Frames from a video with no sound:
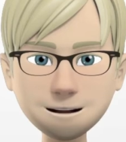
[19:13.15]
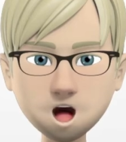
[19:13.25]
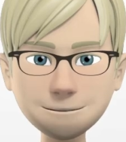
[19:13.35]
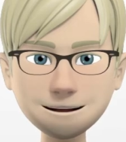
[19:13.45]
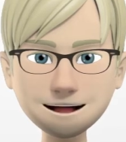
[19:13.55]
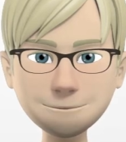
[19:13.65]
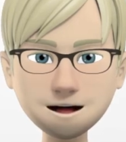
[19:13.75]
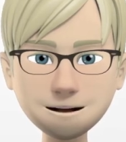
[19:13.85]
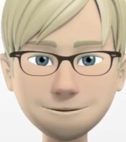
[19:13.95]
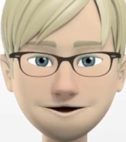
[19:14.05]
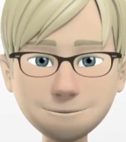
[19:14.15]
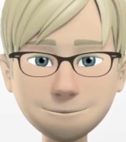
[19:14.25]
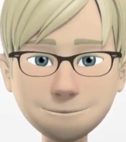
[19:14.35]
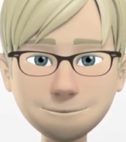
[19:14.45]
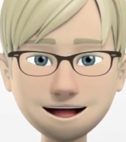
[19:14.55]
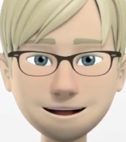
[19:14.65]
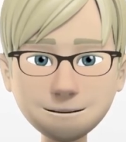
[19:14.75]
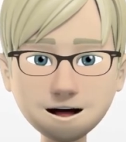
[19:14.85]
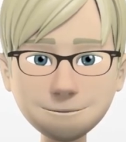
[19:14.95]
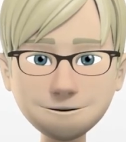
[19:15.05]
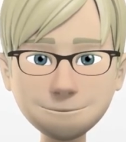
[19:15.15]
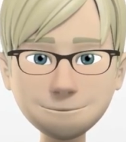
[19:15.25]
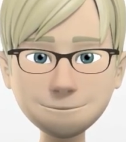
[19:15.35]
switch from off to on,